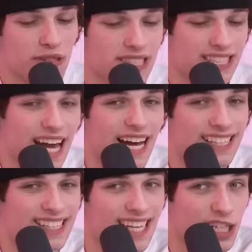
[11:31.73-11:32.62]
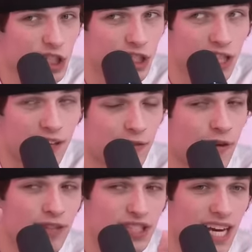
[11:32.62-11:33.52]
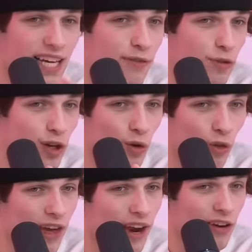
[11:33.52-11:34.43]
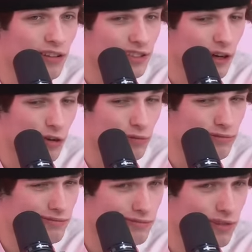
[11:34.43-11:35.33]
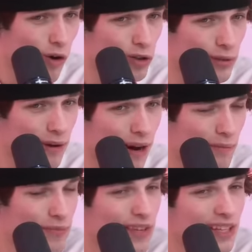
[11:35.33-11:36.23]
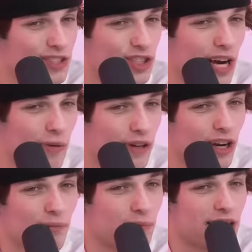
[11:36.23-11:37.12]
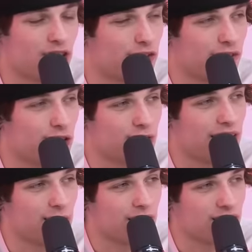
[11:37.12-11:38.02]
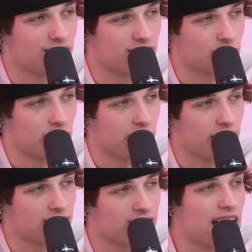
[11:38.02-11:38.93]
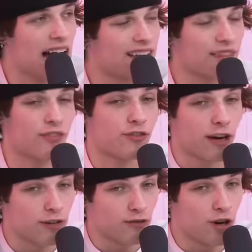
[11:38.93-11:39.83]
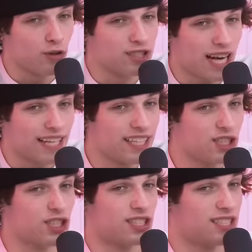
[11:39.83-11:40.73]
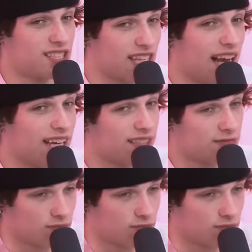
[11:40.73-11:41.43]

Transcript: be a sign section like if you have a sign everyone go there and go hold them up so that way you're not interfering with anyone else's experience i think front row signage is insane